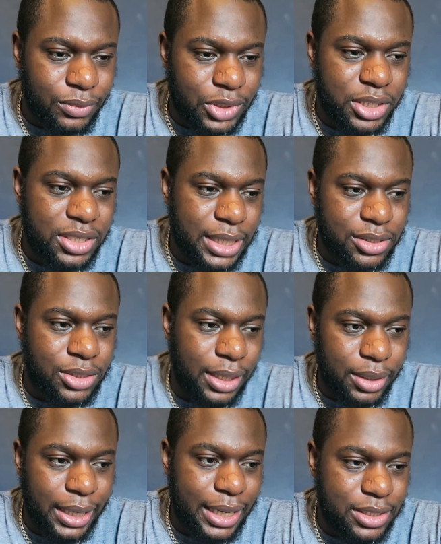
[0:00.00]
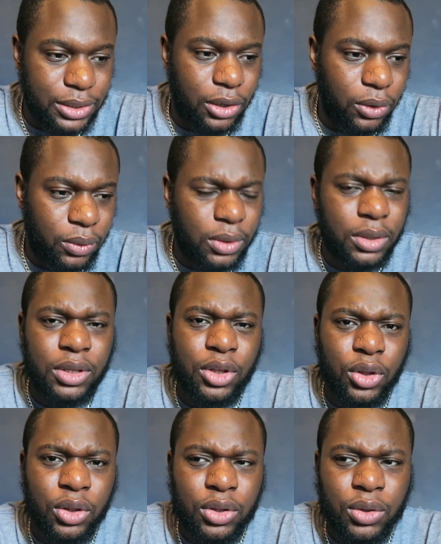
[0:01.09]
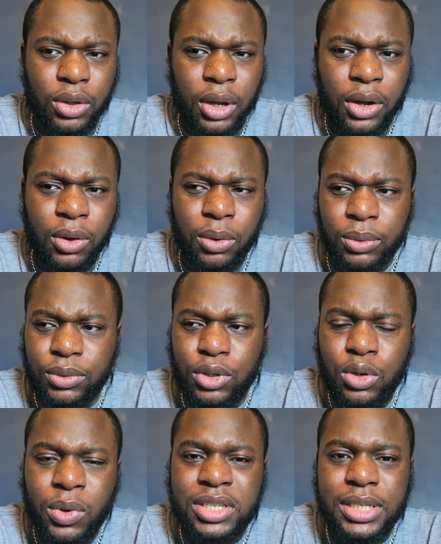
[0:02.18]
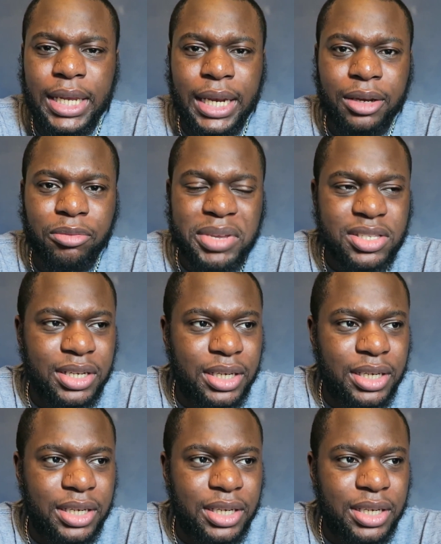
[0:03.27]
she says to Elastigirl, oh, you was in Mr.